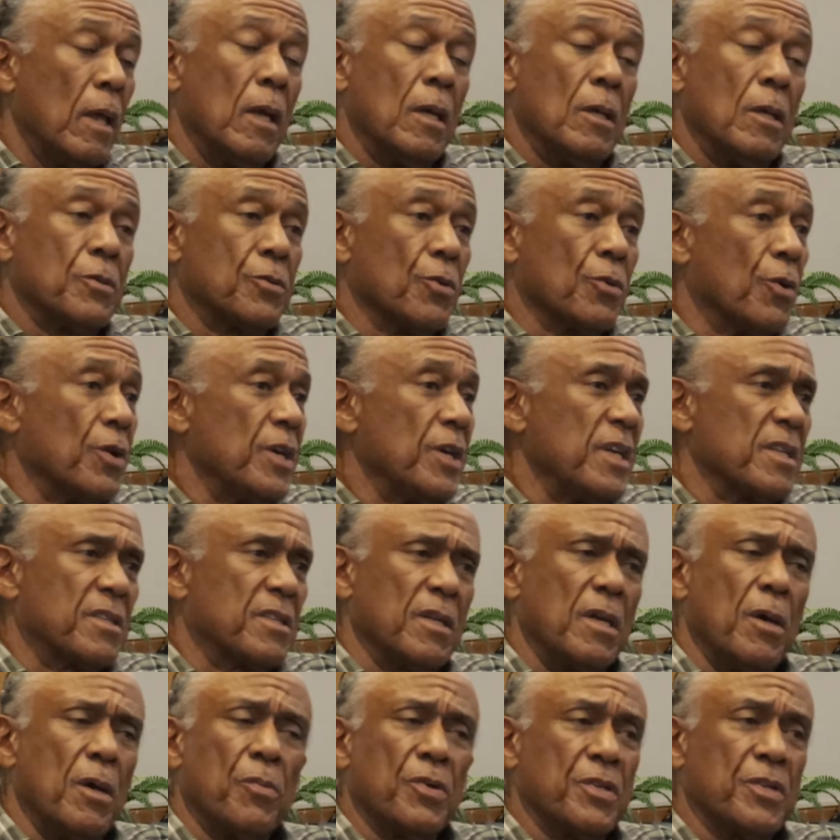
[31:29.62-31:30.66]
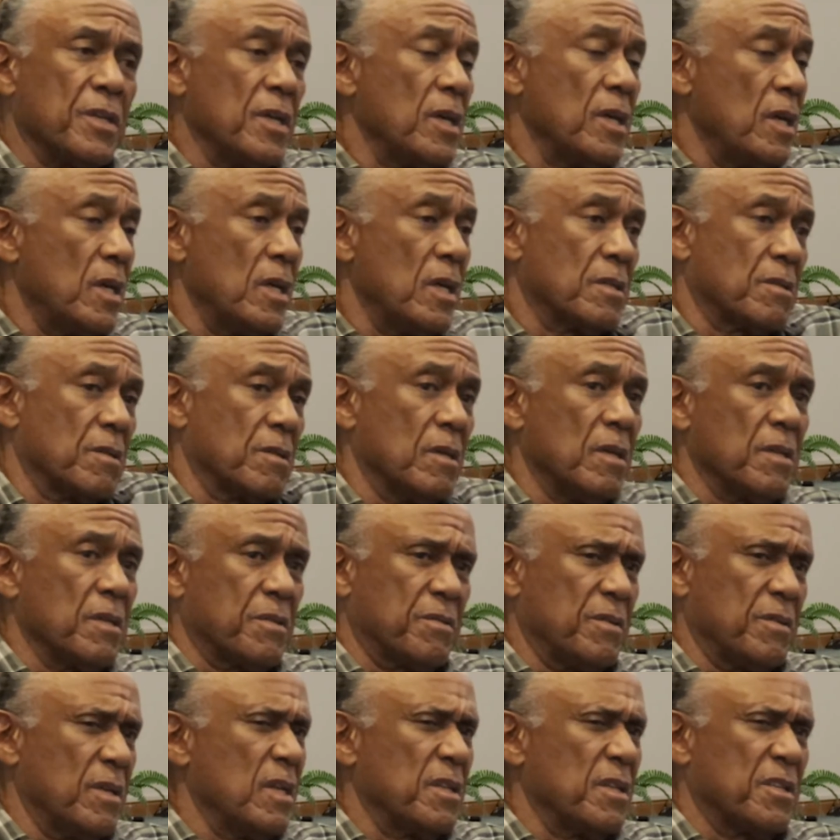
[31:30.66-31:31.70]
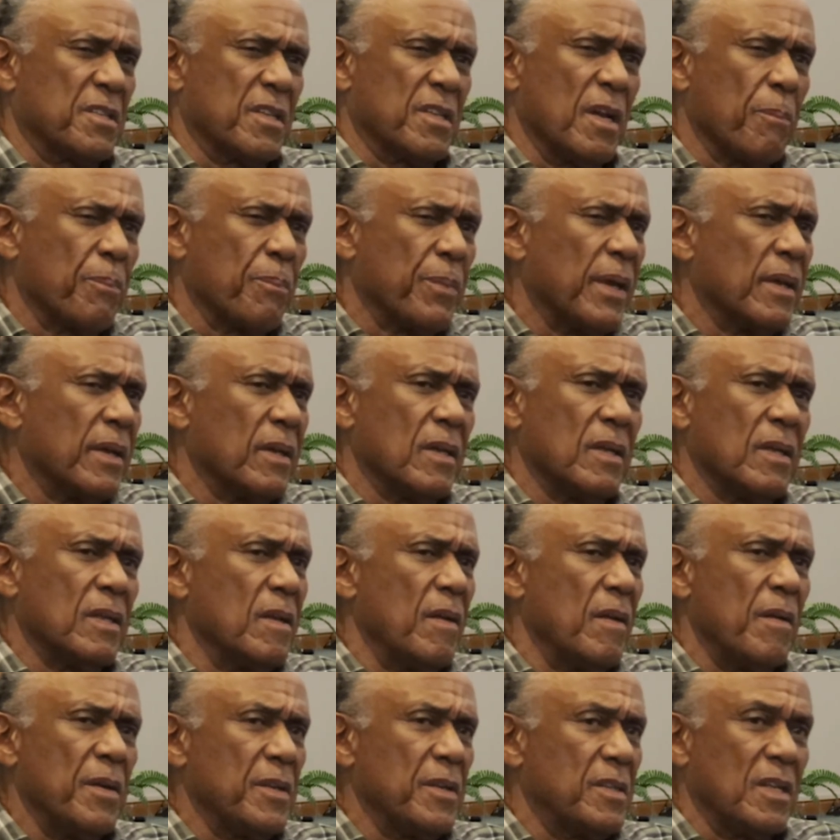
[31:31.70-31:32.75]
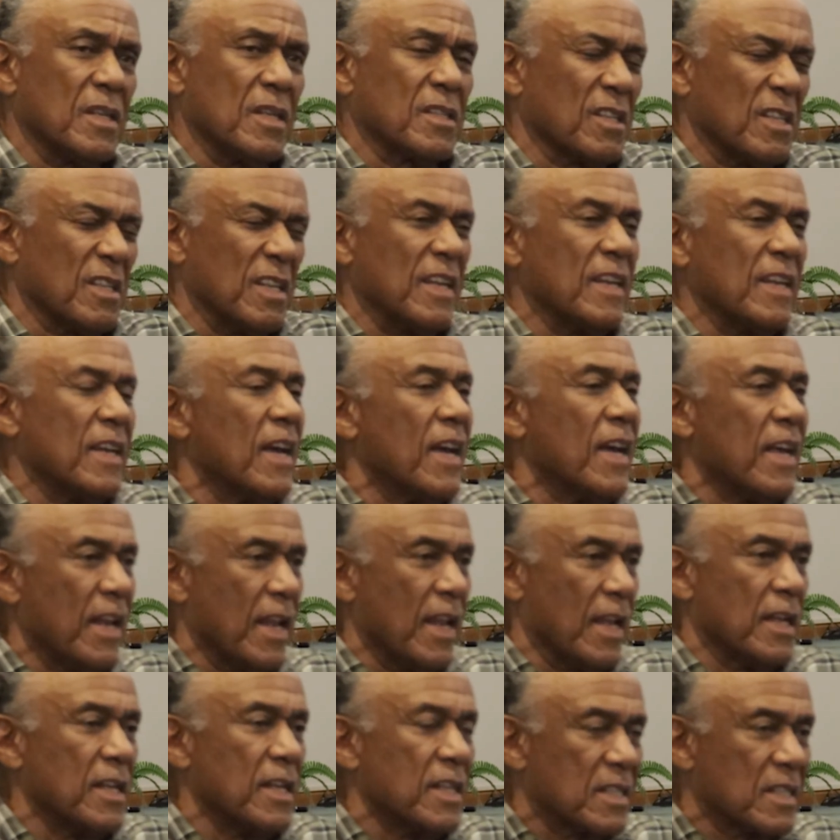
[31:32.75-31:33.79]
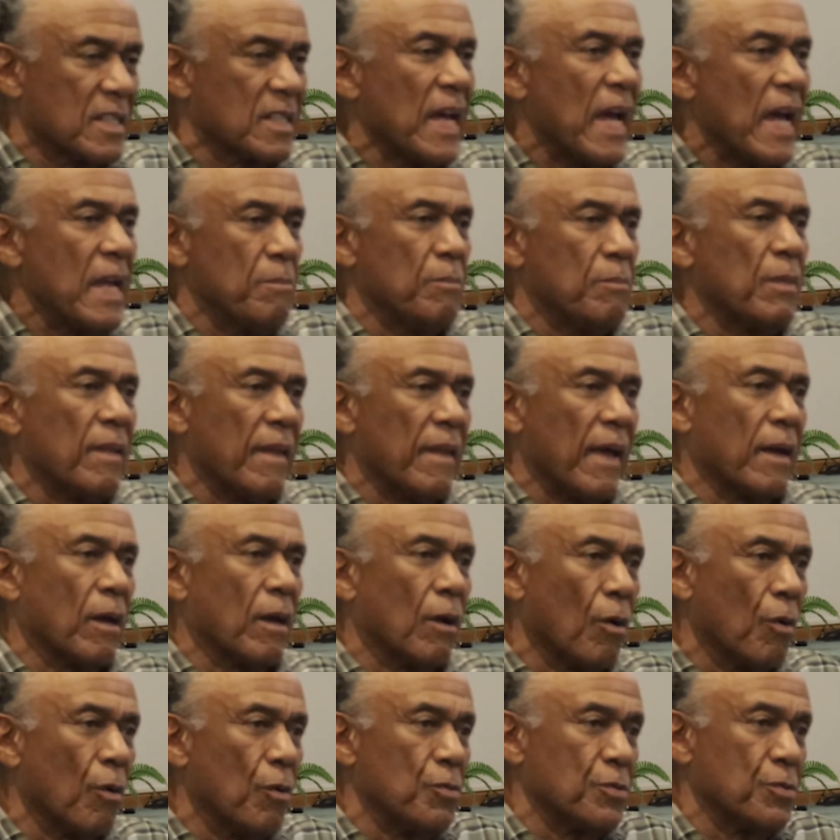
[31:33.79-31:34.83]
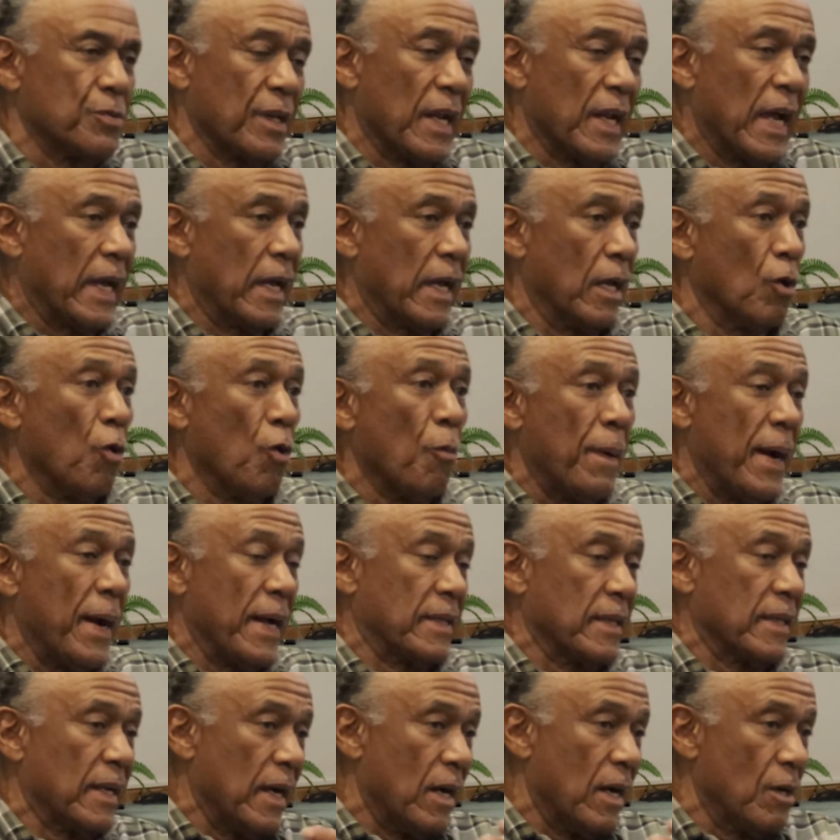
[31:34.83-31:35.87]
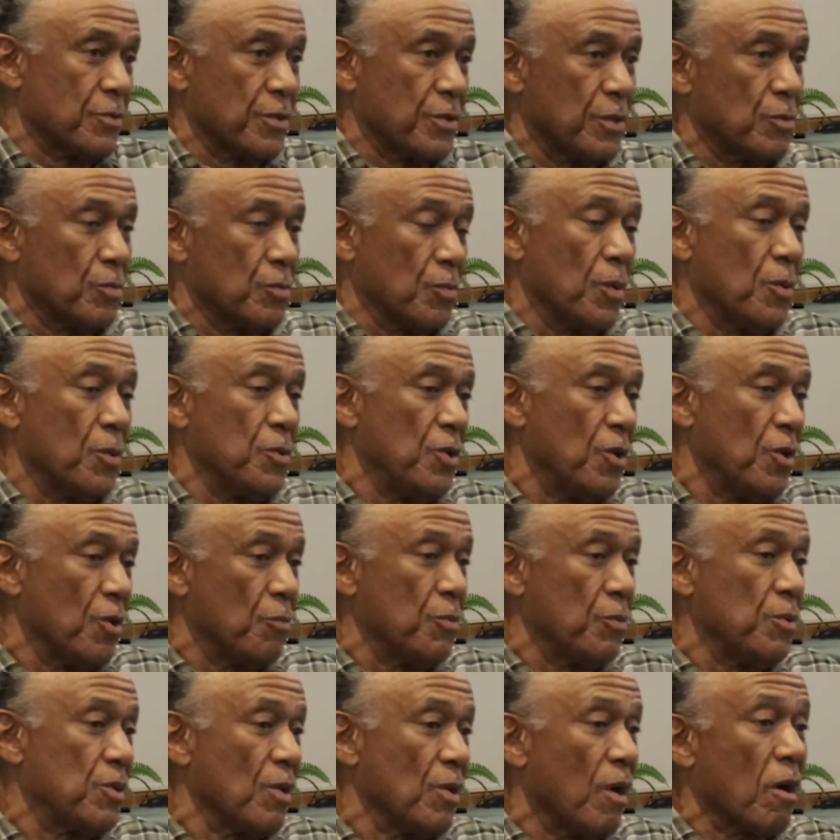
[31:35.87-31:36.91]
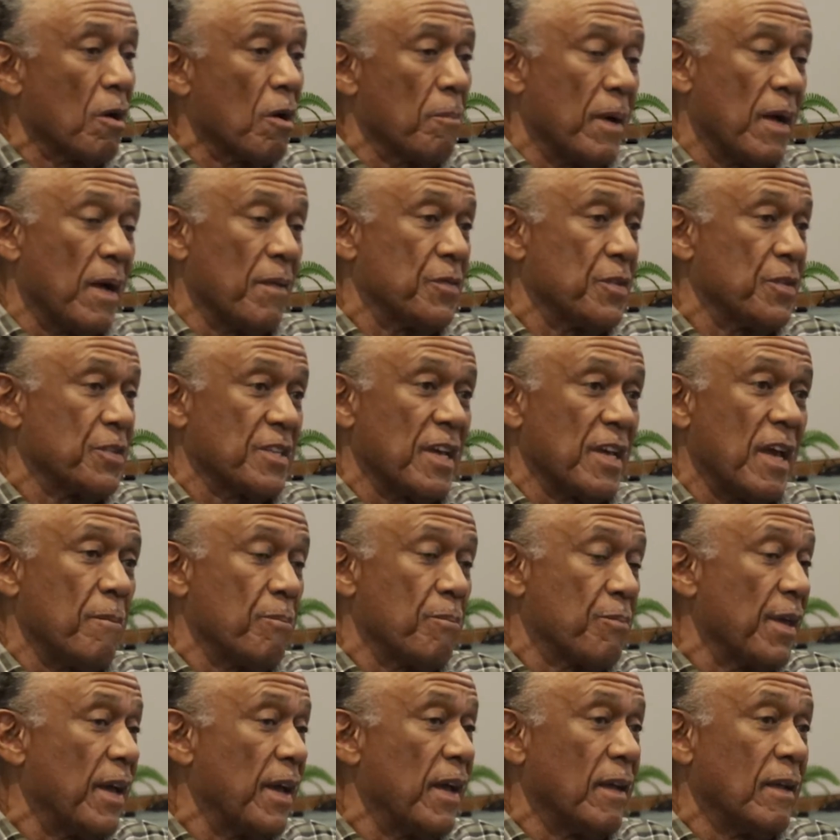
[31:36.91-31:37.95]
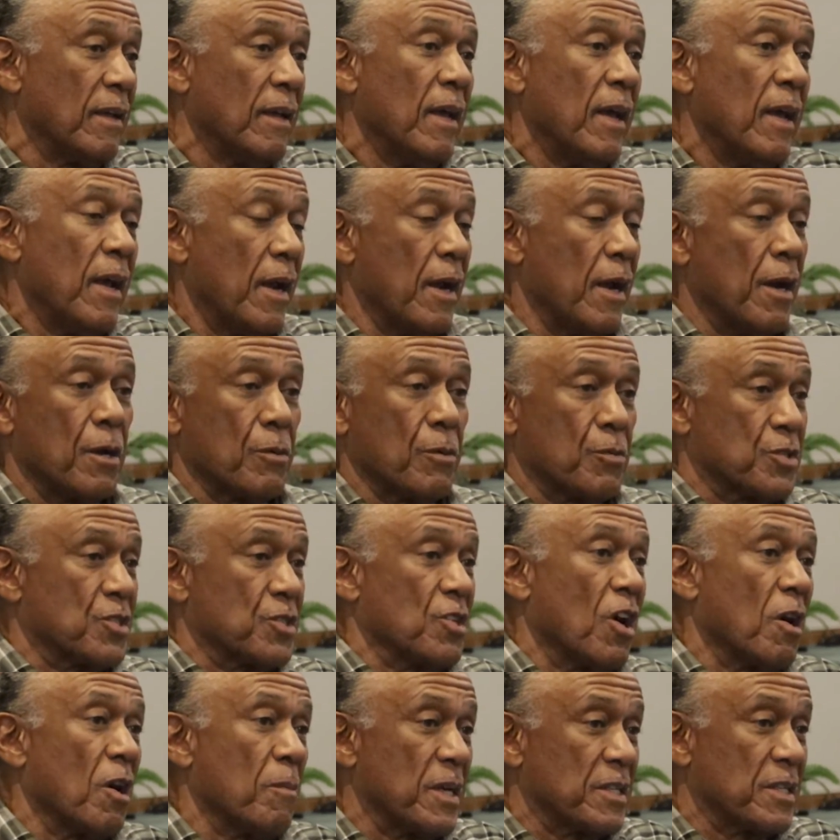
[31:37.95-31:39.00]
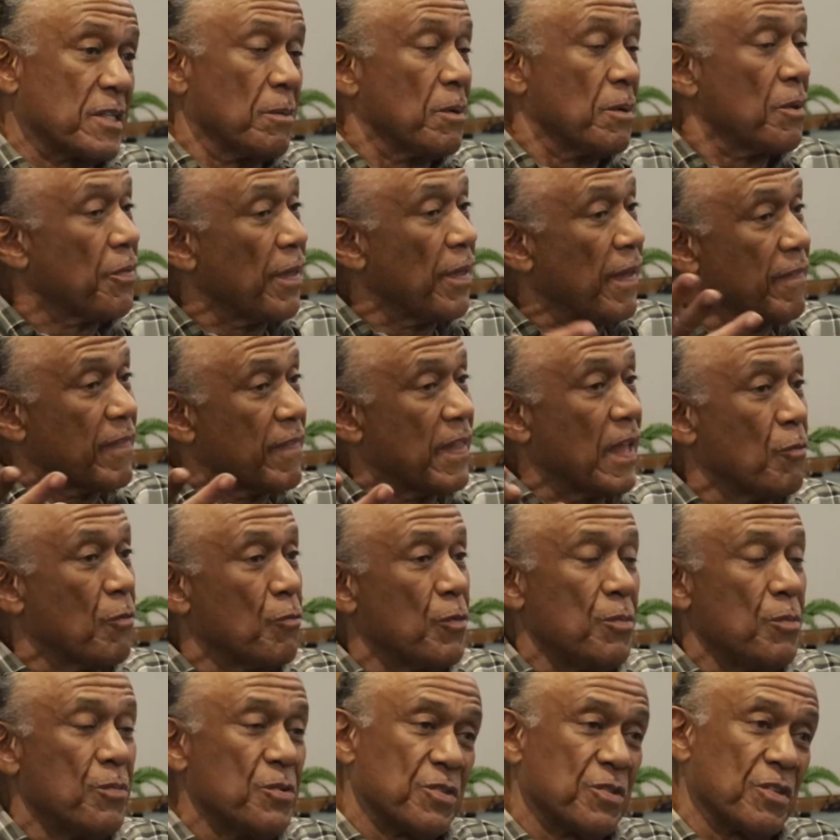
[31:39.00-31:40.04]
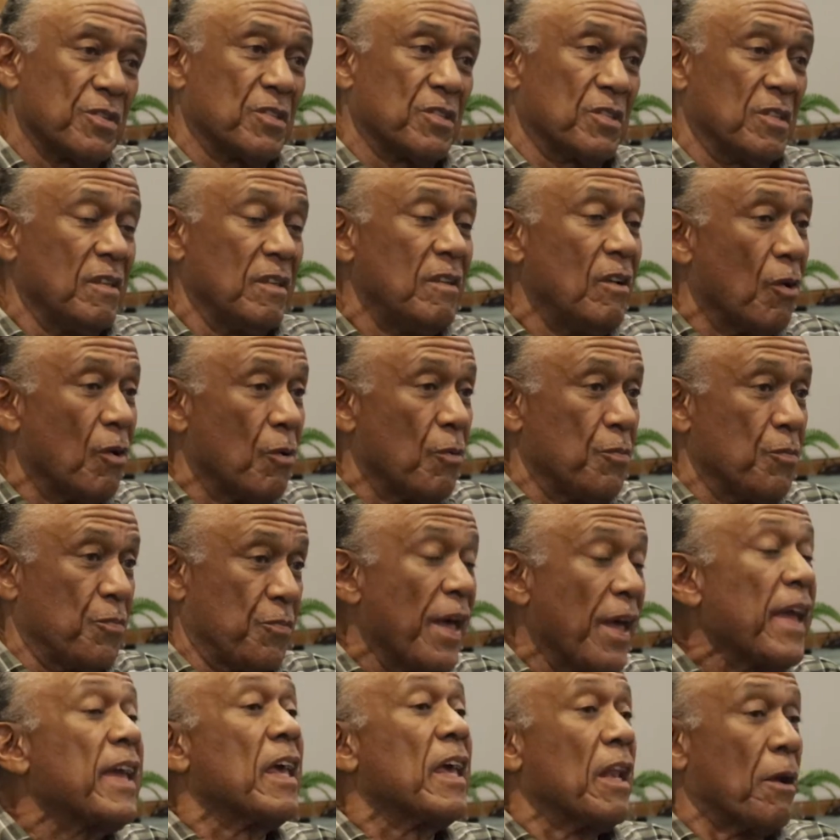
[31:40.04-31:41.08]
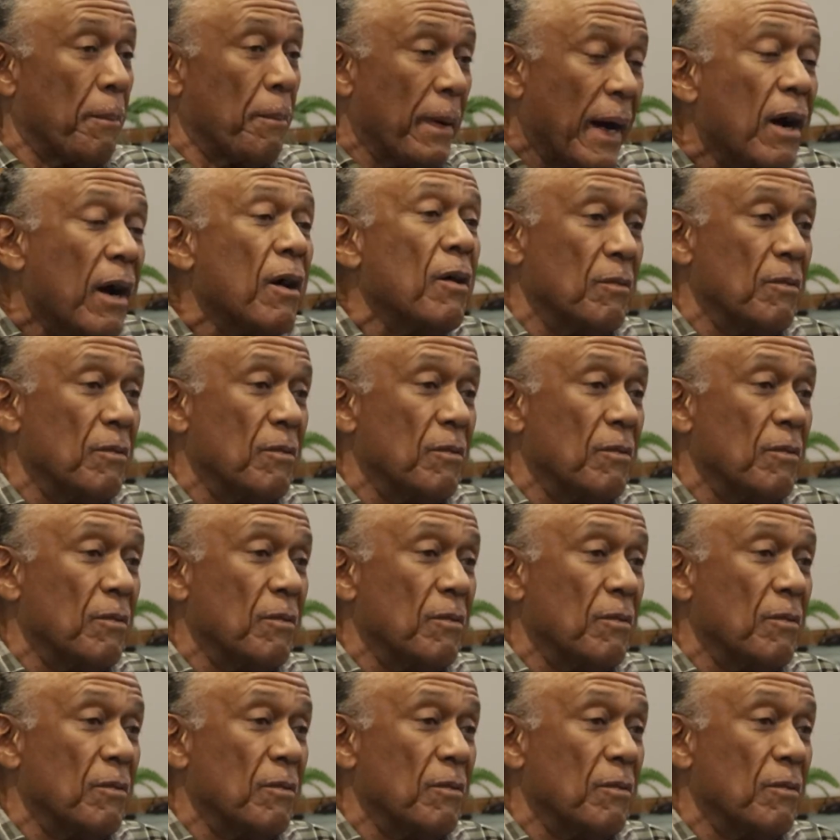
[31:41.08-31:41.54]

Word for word: So it's it was it's it's, it's something. It's just a an excitement that grows, and I can go back to the house and say, well, you know, we talk about the same thing. Eric was talking about some of the same thing we was you know thinking about.